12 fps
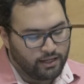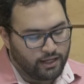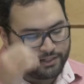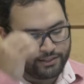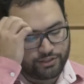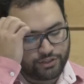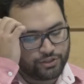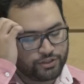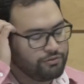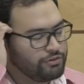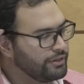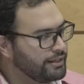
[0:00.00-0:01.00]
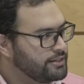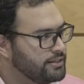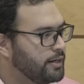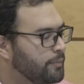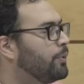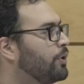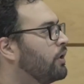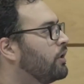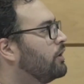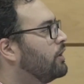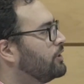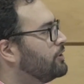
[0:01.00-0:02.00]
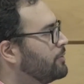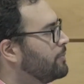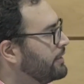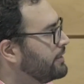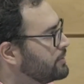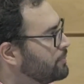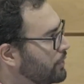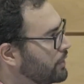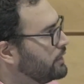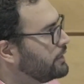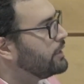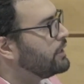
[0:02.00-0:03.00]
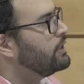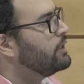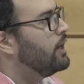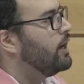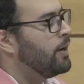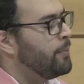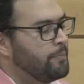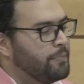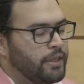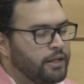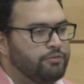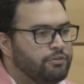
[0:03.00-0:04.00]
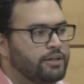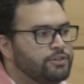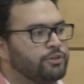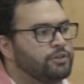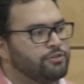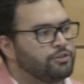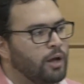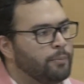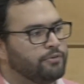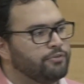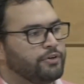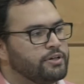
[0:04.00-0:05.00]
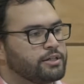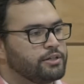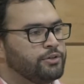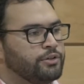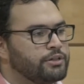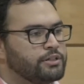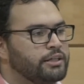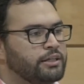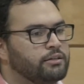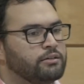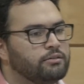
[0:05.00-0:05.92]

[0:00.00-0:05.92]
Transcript: And just to give you an example, so to make this more clear, any of you guys heard of Stop-and-Frisk in New York City?